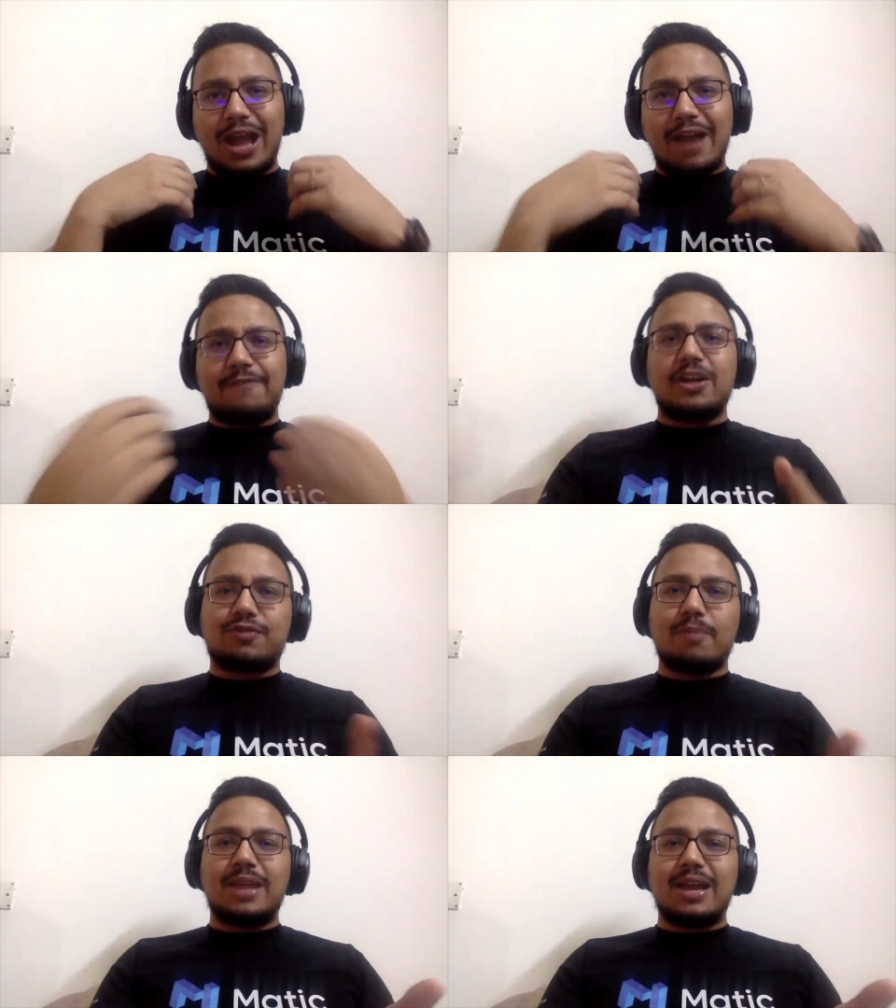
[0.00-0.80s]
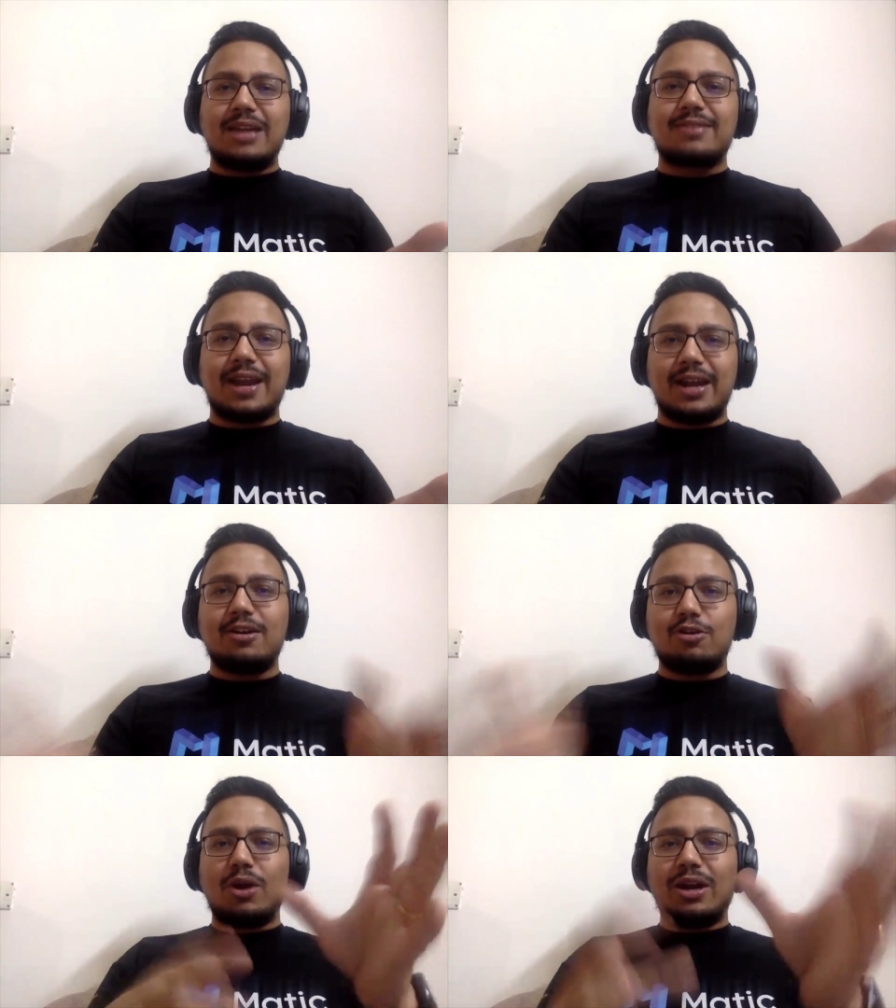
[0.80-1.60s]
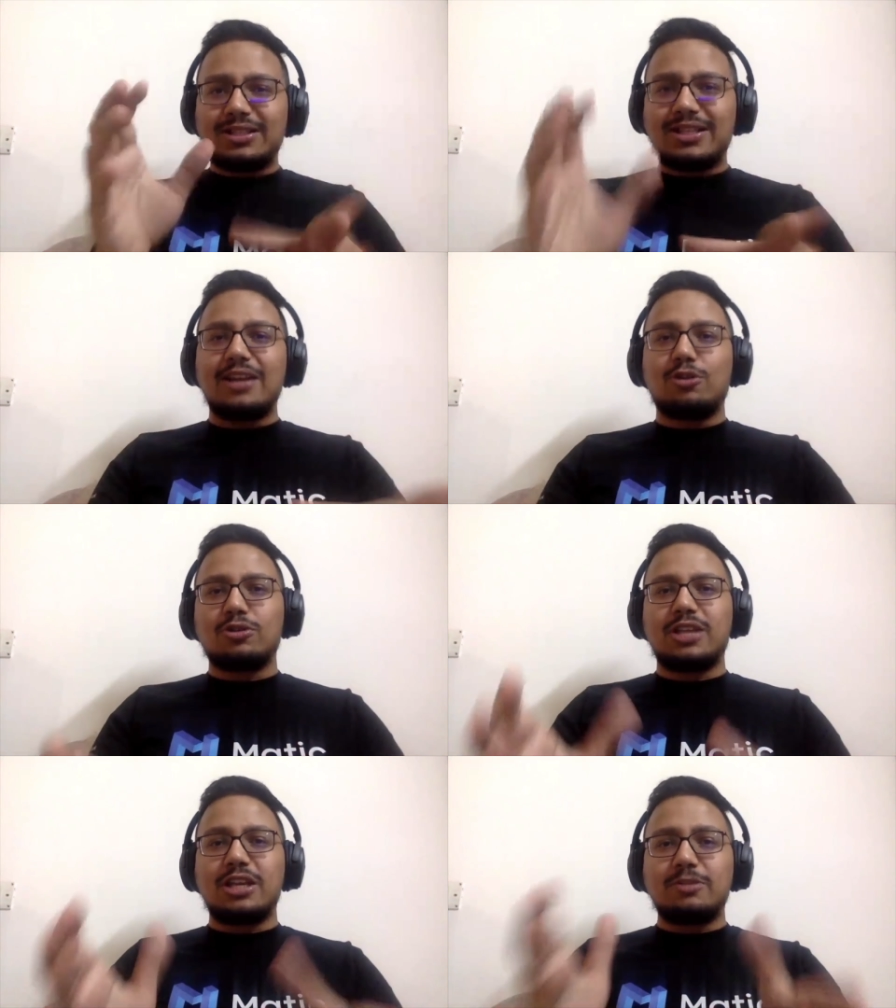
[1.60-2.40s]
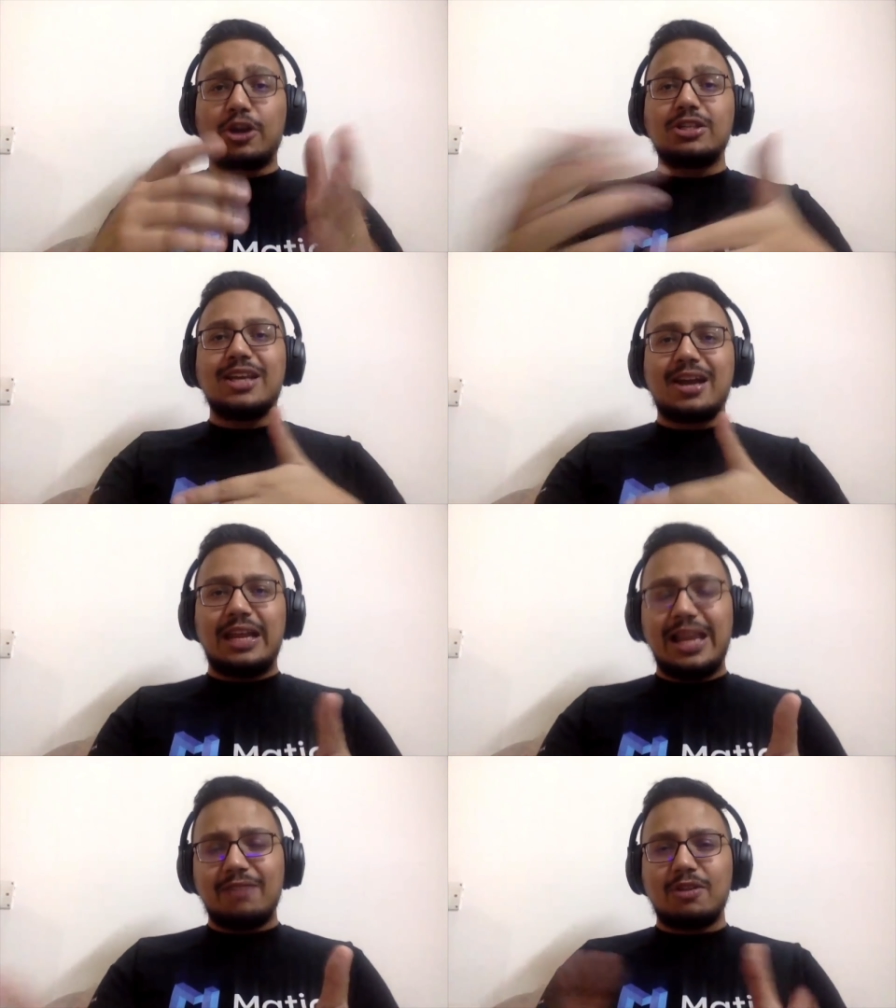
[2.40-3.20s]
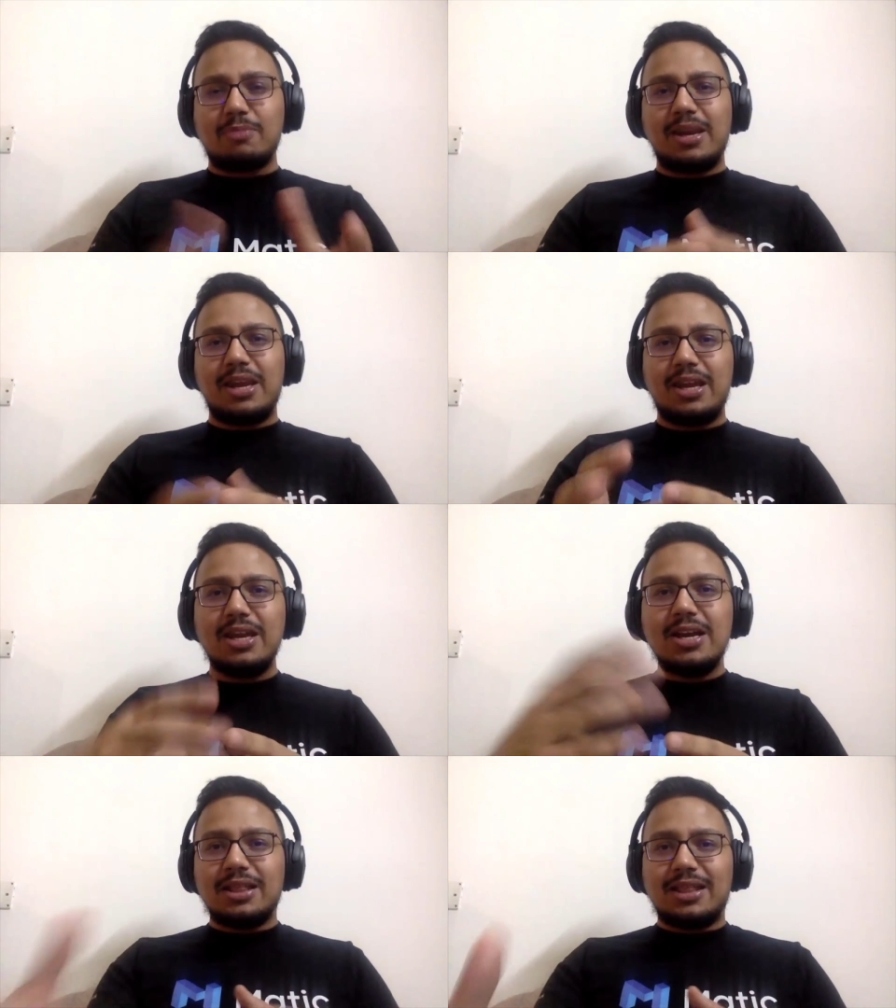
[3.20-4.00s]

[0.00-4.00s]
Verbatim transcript: put efforts from their side to understand those things because they are dealing with money